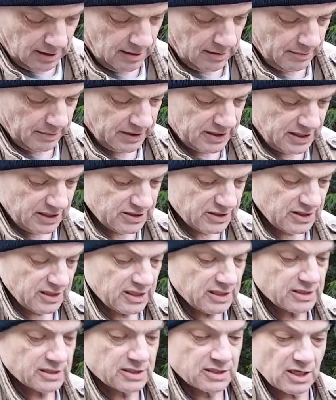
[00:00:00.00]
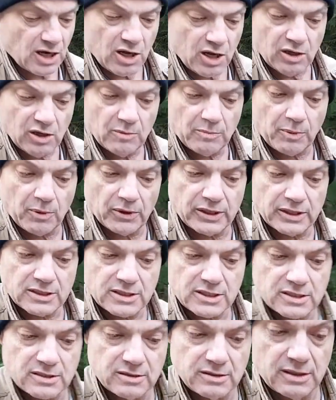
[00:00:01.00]
But these are these hollow
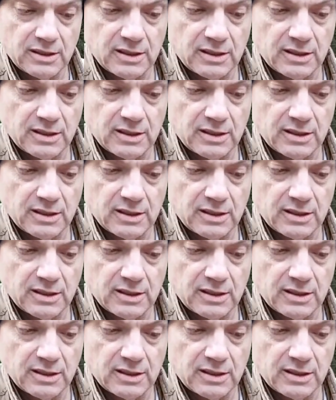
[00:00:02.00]
points